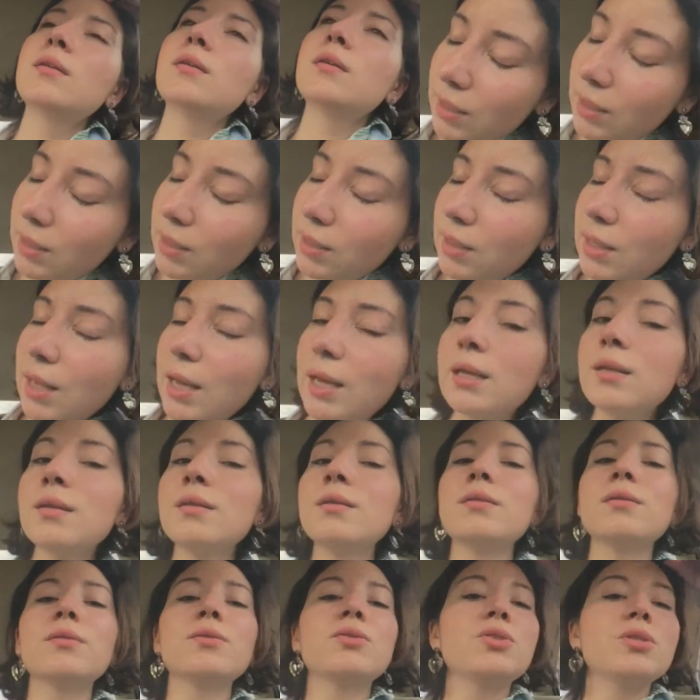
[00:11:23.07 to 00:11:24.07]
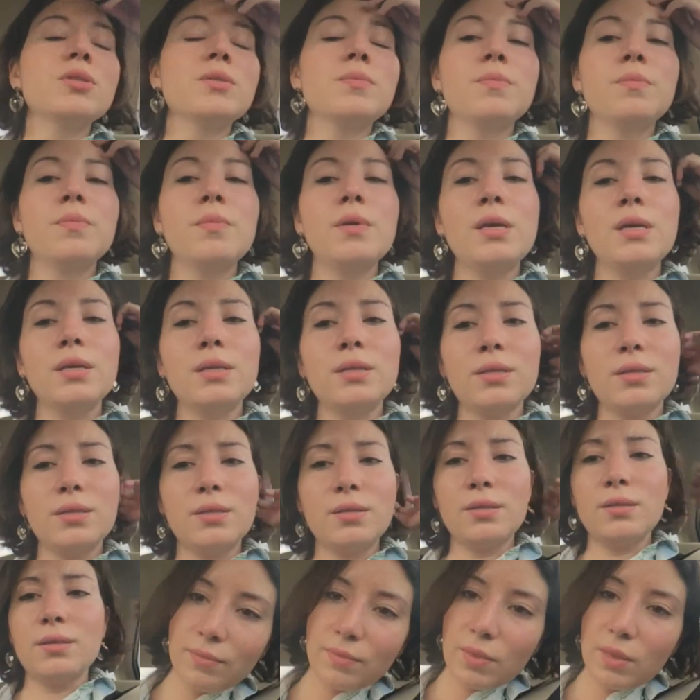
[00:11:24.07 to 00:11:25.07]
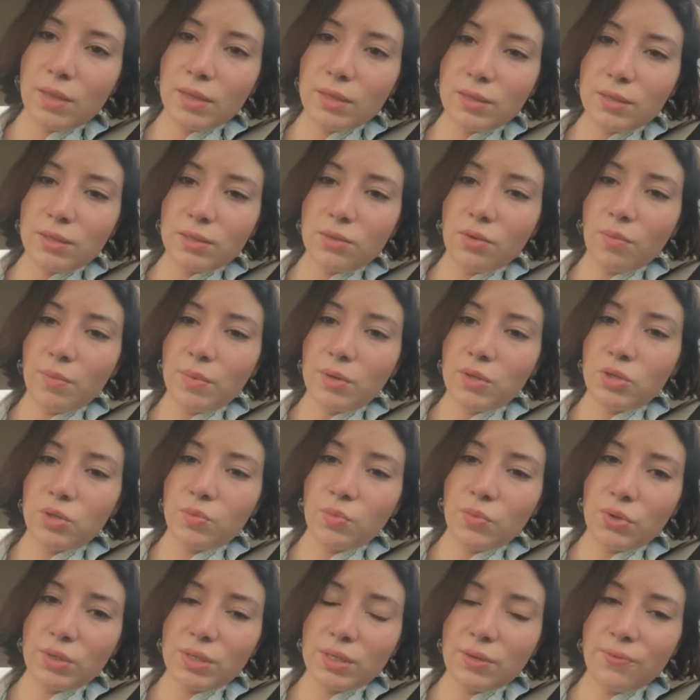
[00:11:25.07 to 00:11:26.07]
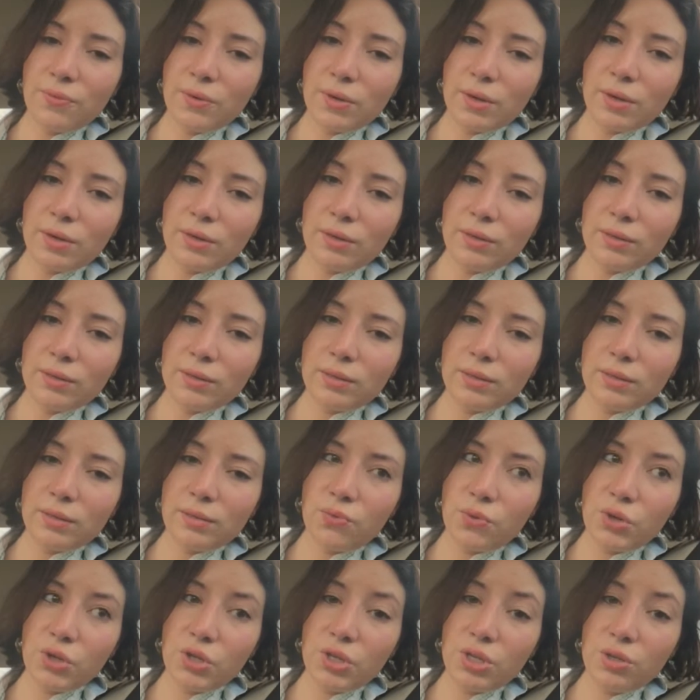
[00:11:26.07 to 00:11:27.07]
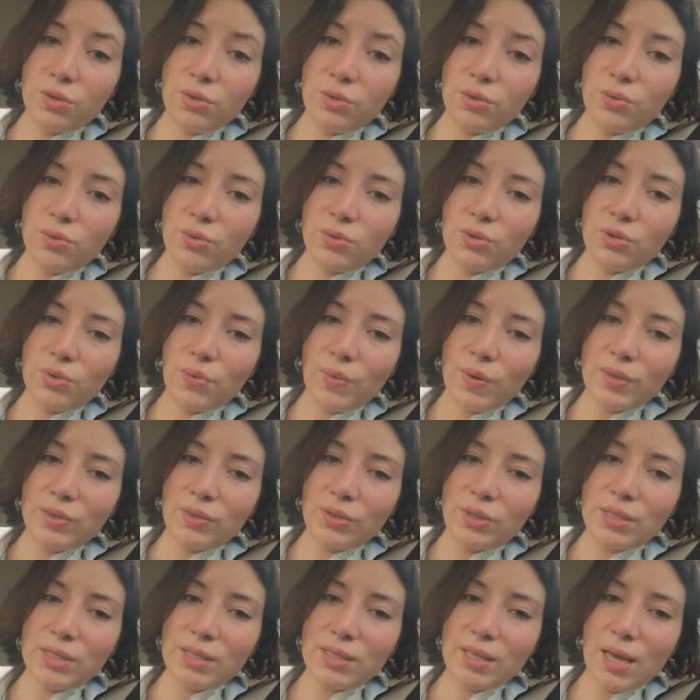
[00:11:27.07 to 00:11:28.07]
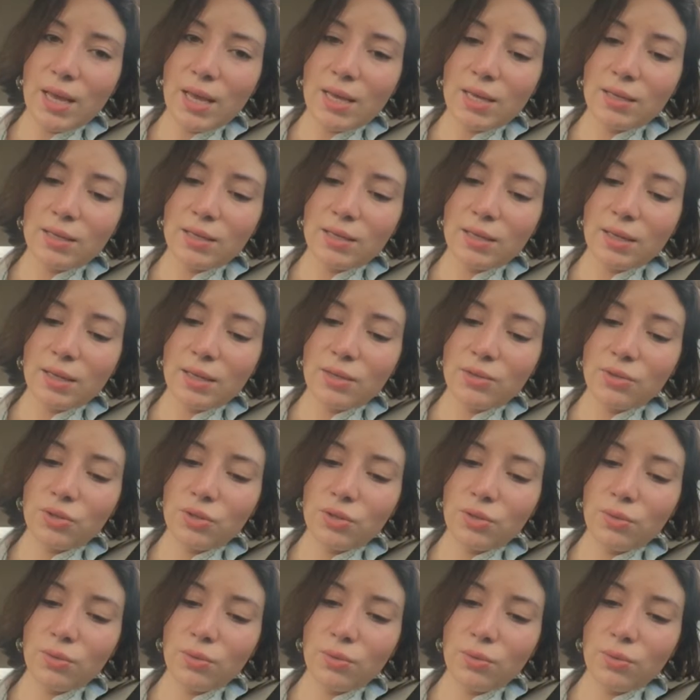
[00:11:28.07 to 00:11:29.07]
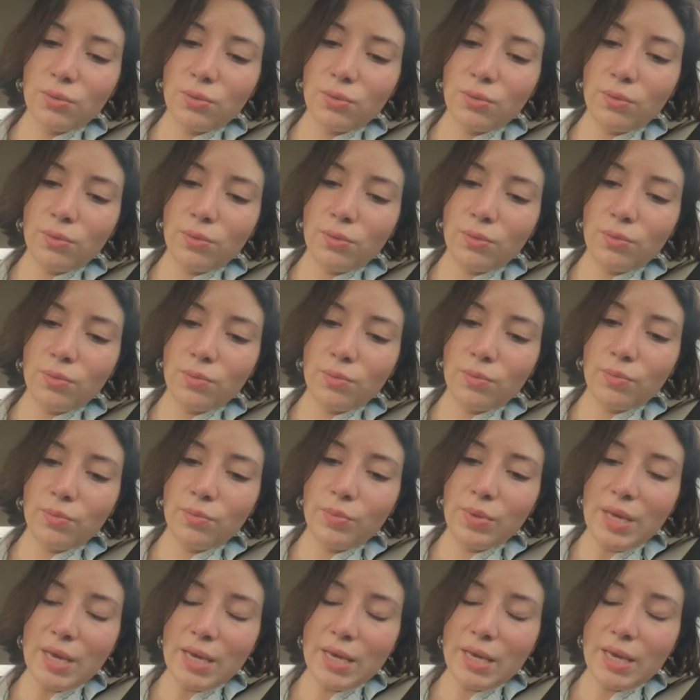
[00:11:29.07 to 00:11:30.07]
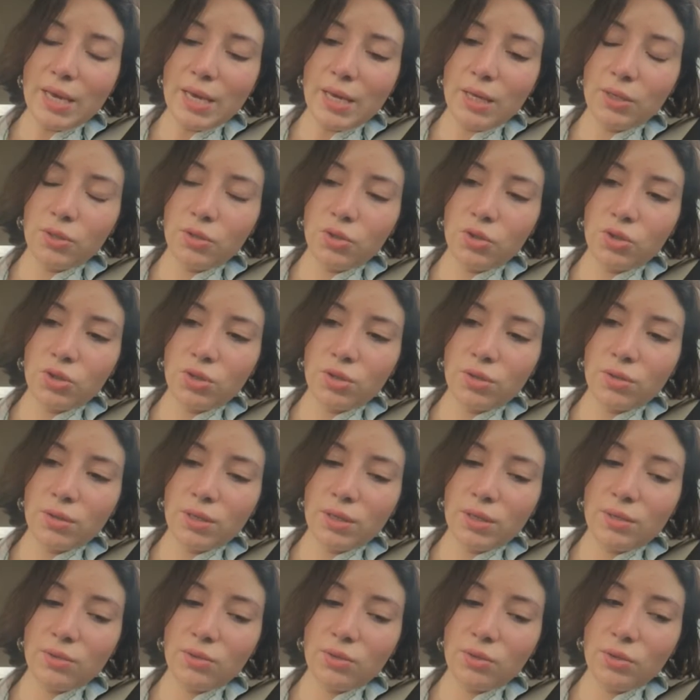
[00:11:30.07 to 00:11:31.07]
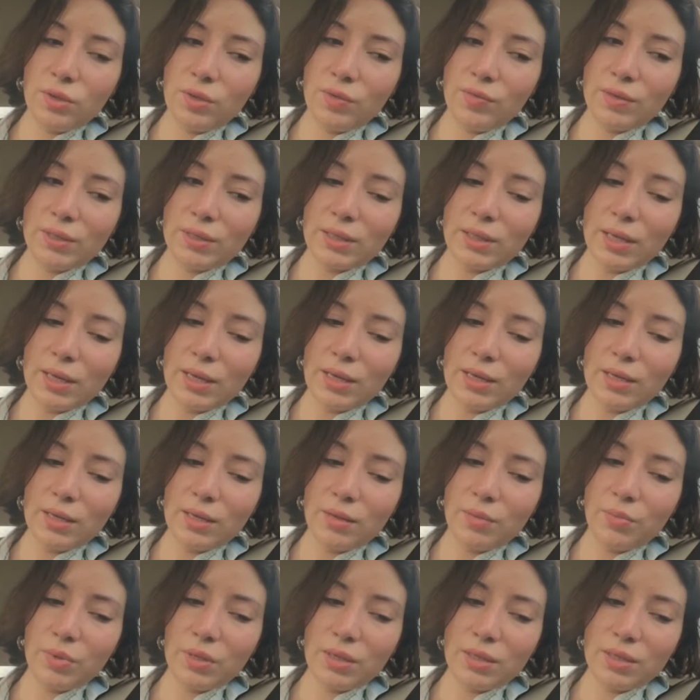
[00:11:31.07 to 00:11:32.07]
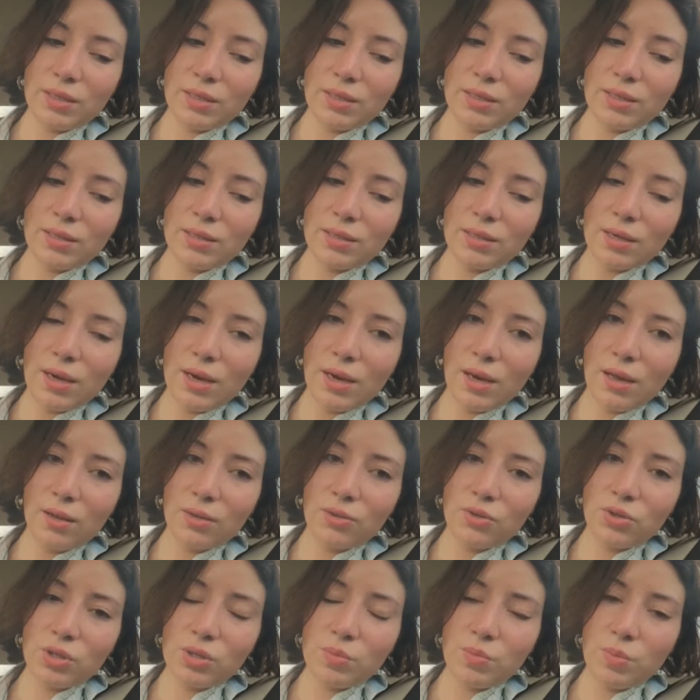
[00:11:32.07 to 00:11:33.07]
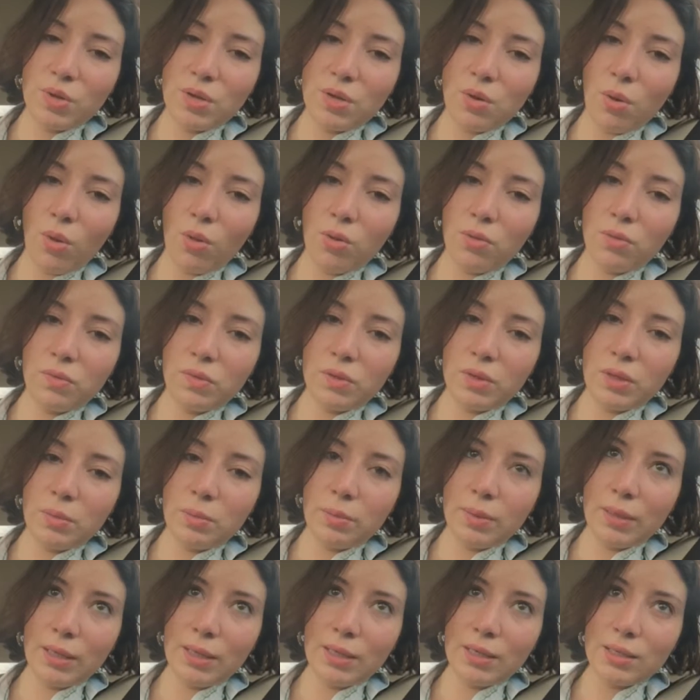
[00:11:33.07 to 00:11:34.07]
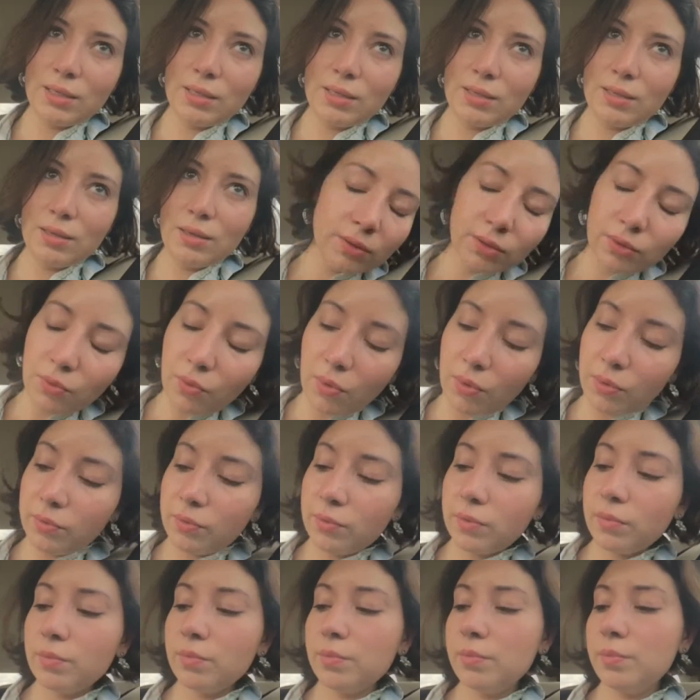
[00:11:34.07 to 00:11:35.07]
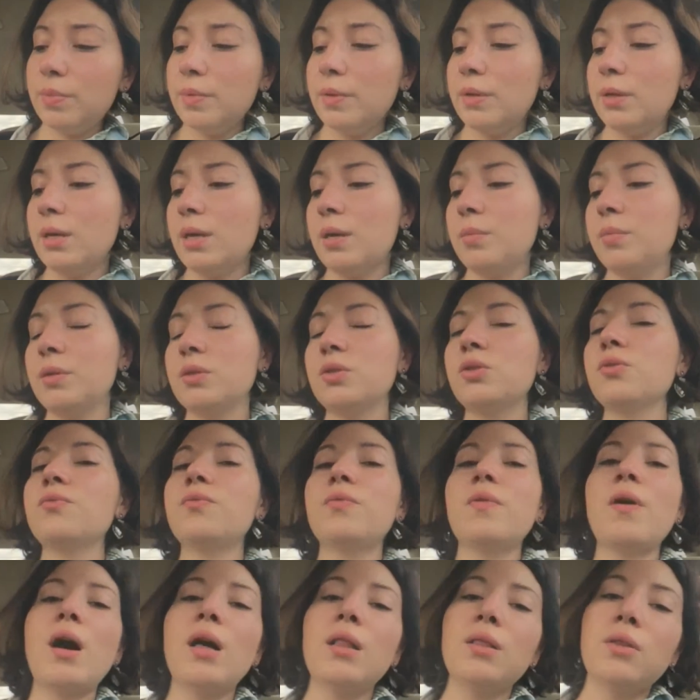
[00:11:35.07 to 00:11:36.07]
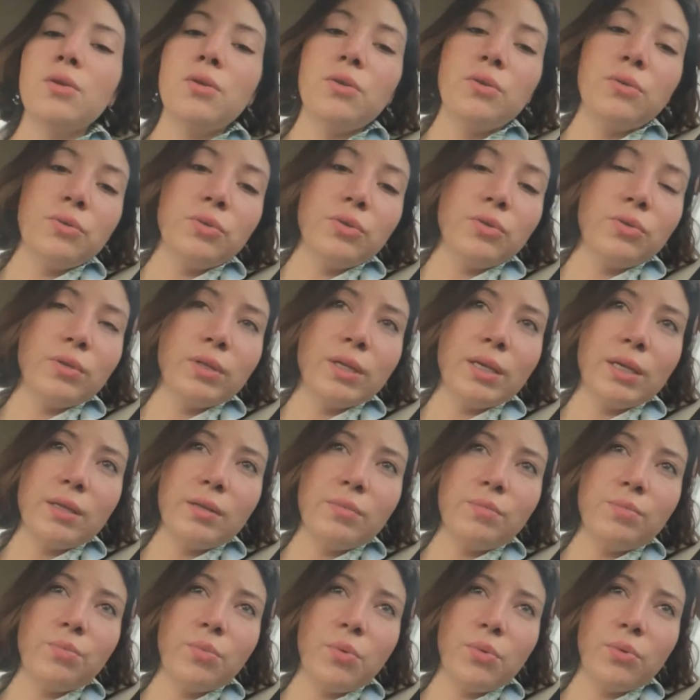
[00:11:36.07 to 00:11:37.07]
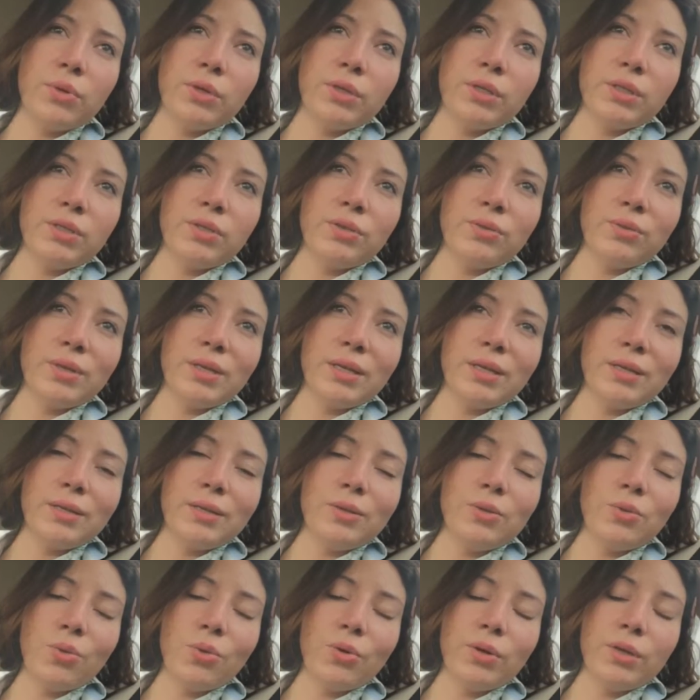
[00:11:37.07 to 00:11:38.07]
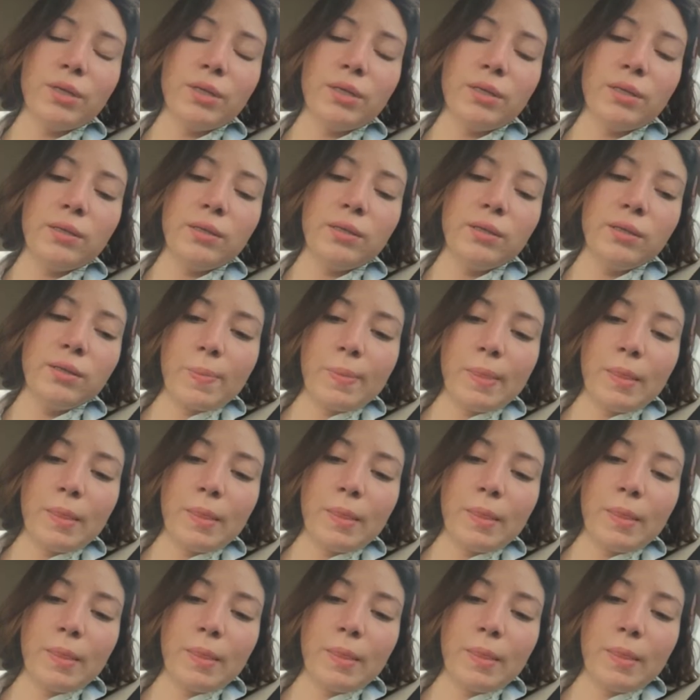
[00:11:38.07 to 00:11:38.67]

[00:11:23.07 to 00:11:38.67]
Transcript: And that just makes this so much more difficult for you to understand and to be engaged and to even like it, because I'll just be all over the place. You won't be able to follow, you'll get bored, you'll get annoyed.